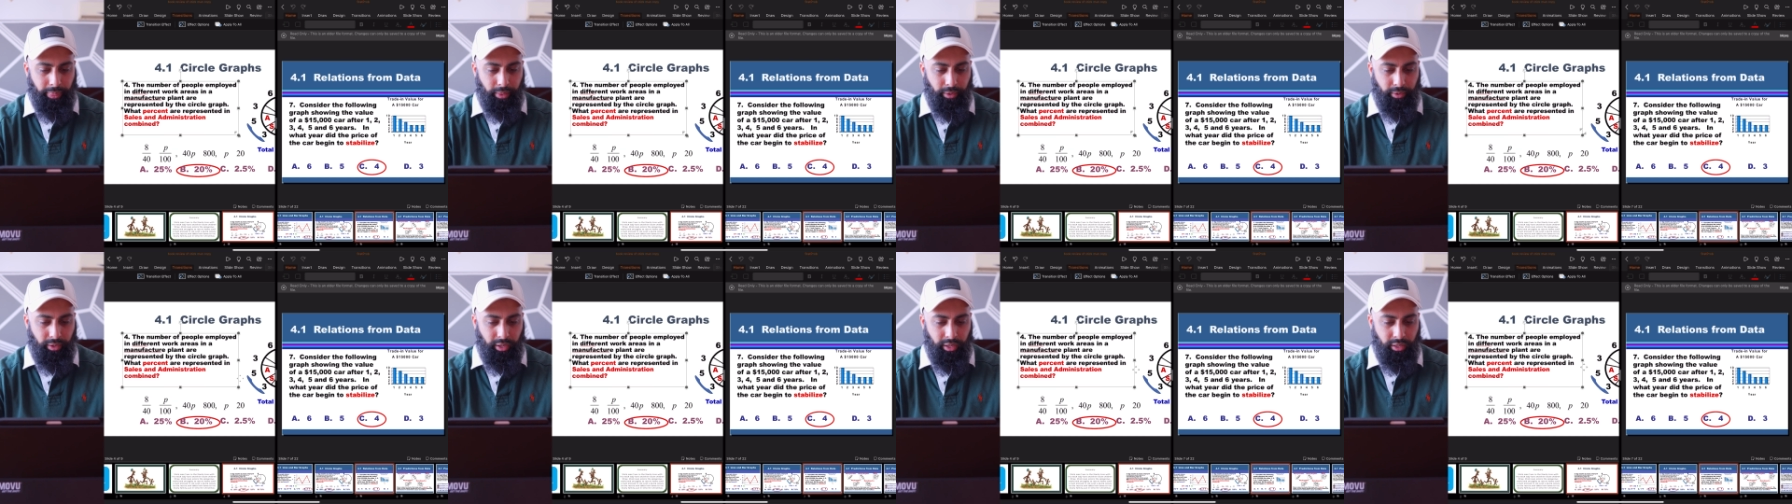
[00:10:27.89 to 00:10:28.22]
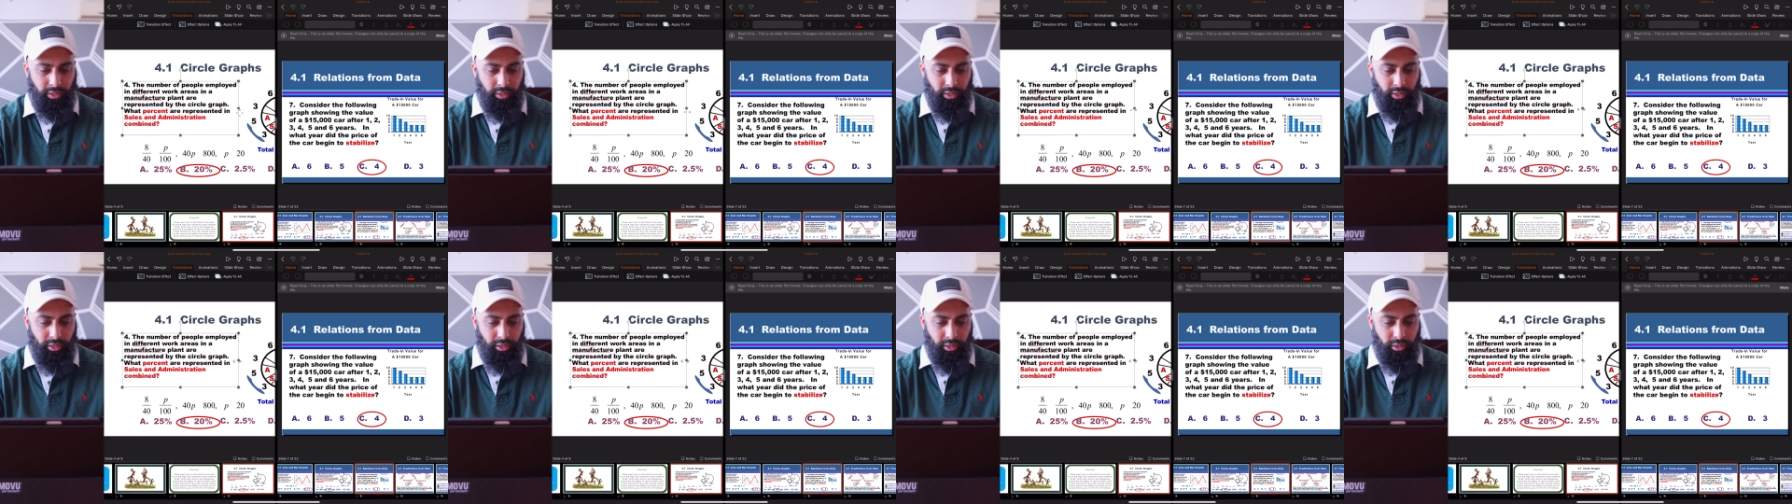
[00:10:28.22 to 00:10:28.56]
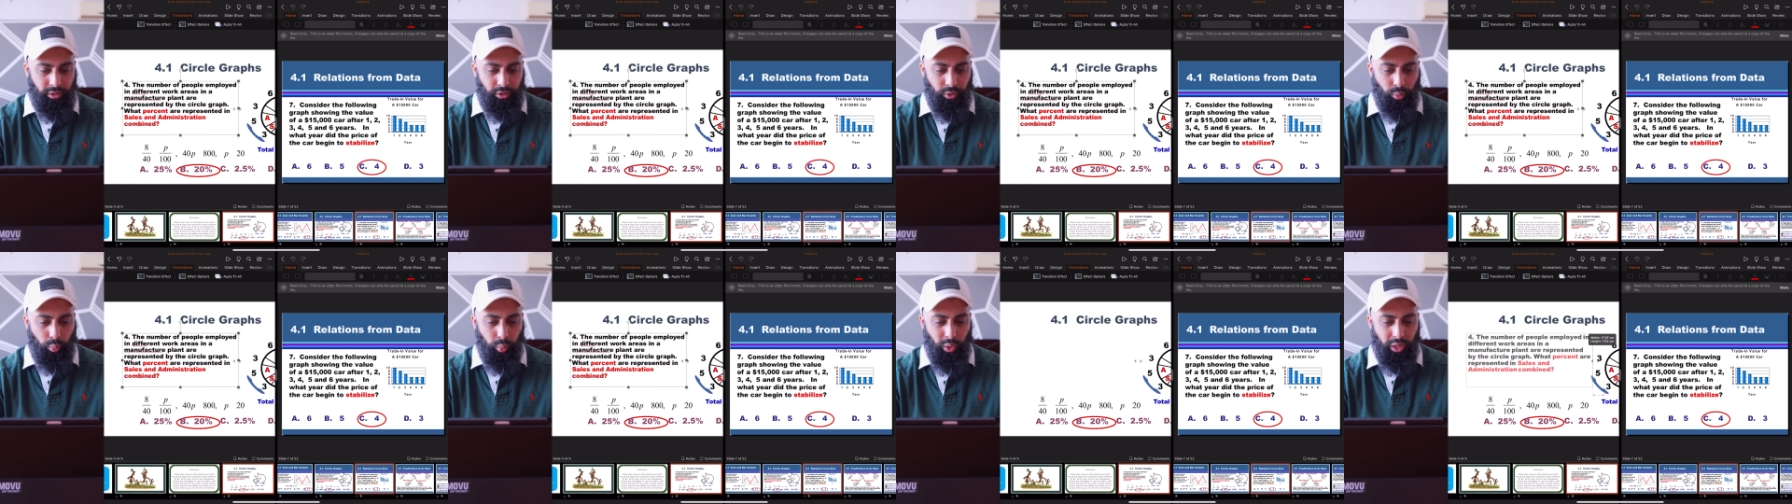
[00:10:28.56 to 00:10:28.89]
okay?
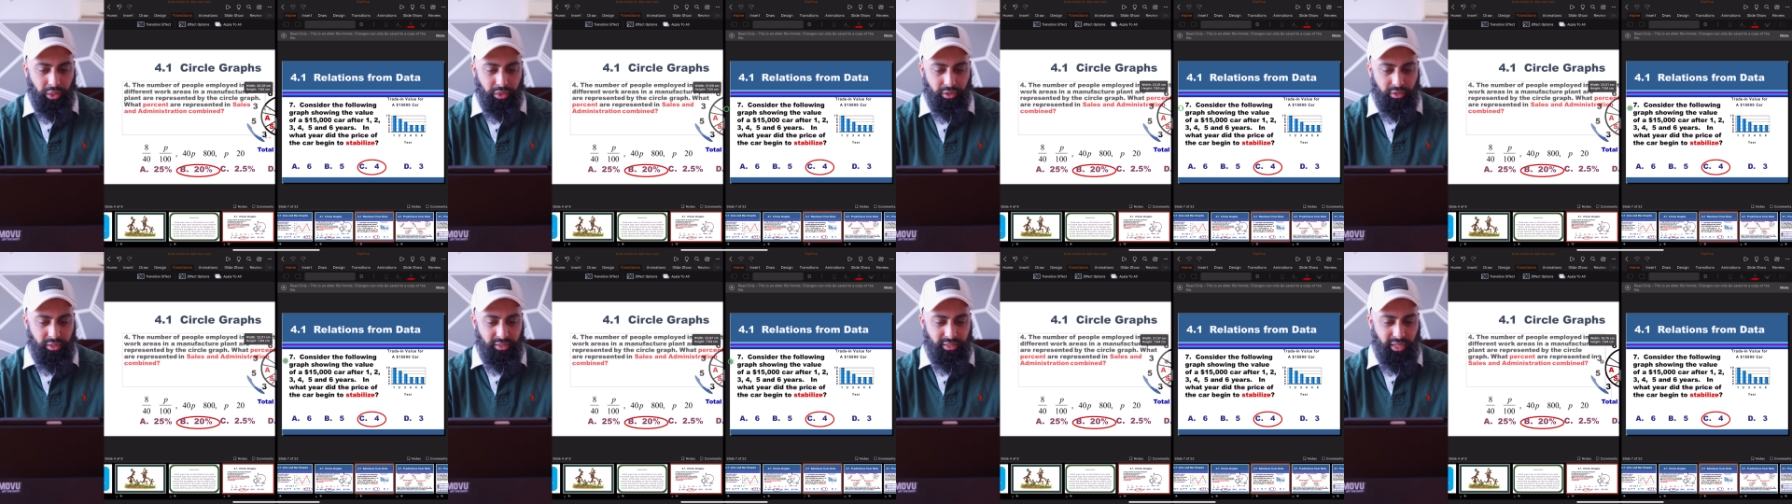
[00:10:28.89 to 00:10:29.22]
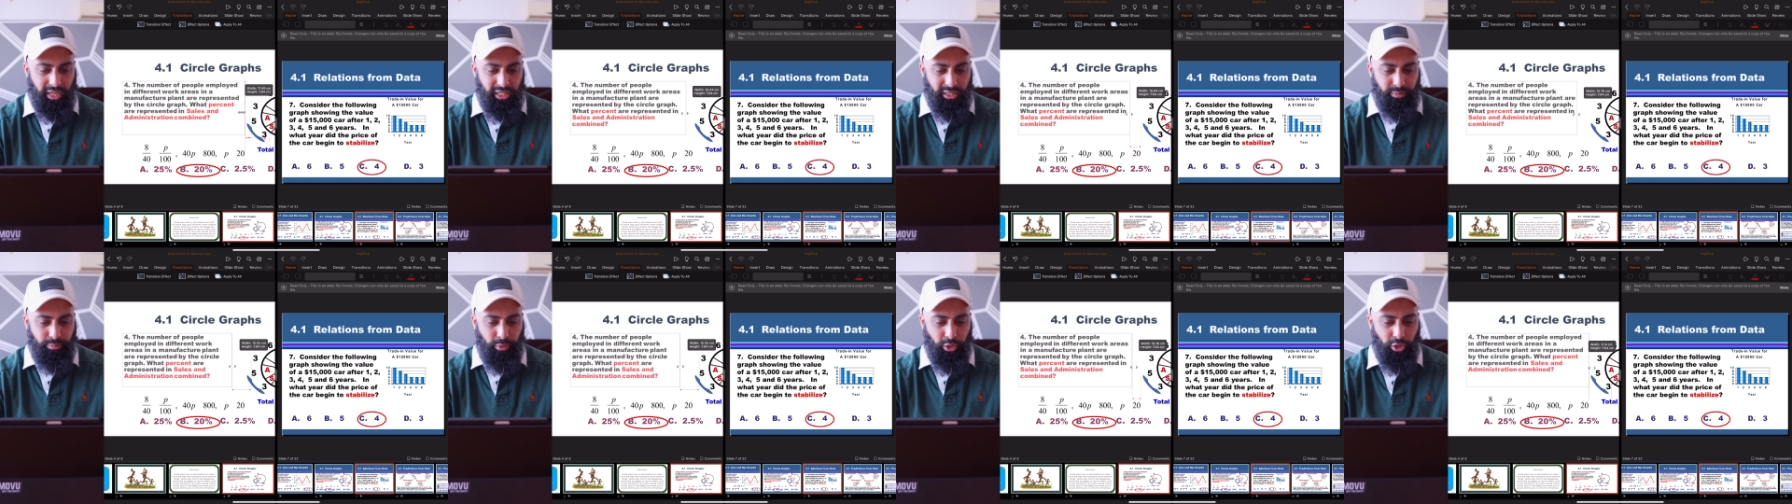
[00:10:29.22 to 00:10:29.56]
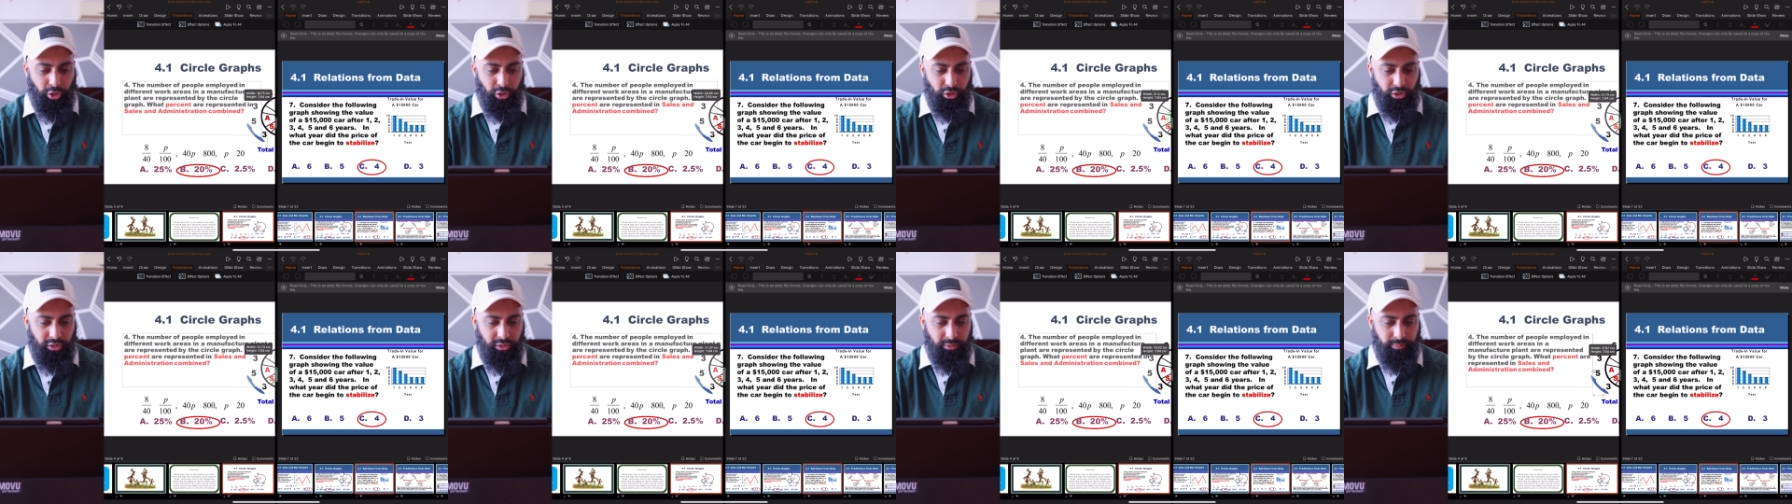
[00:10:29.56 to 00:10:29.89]
the width of the text
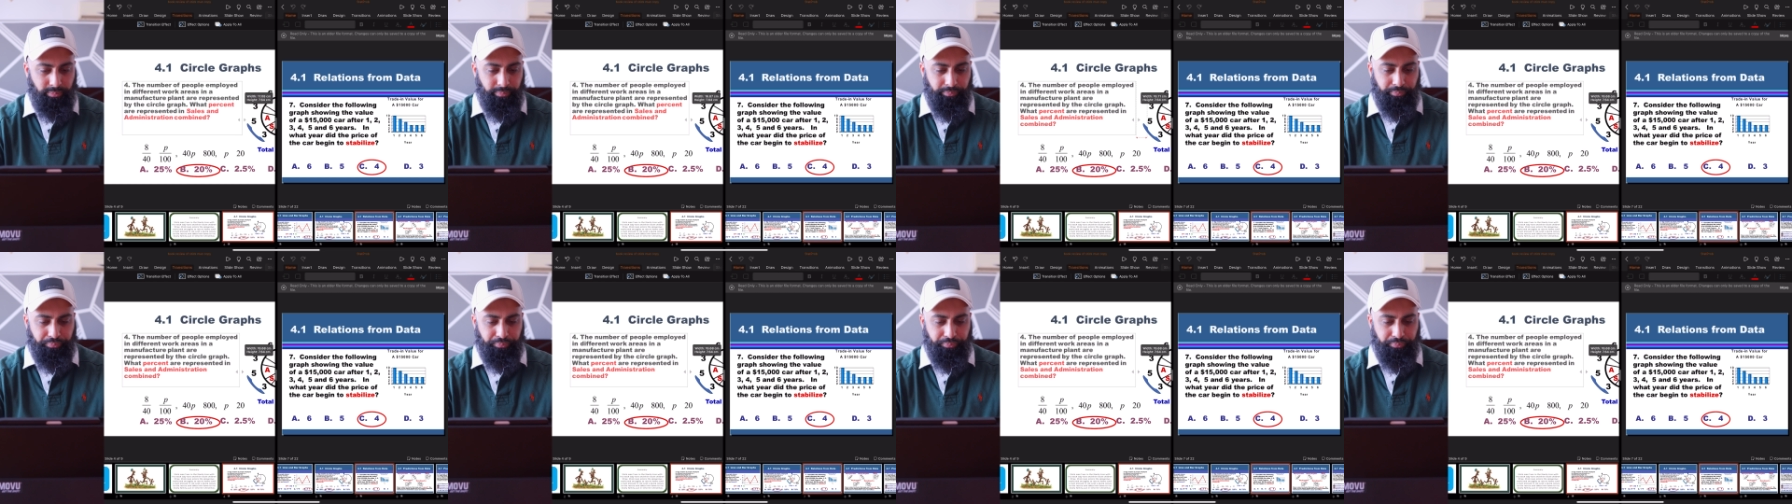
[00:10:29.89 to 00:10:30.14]
box.